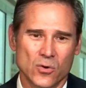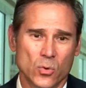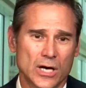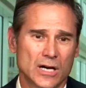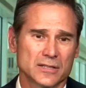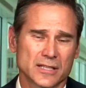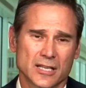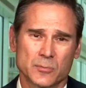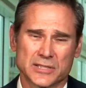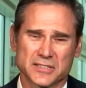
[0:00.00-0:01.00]
Well,
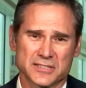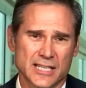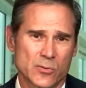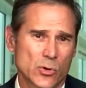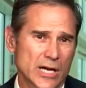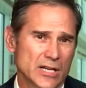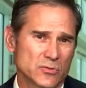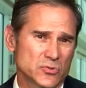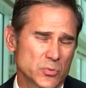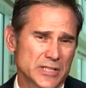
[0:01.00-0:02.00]
in much the same way
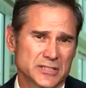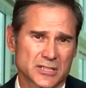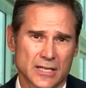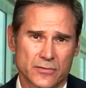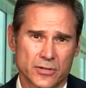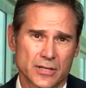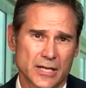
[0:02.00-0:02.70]
as we discovered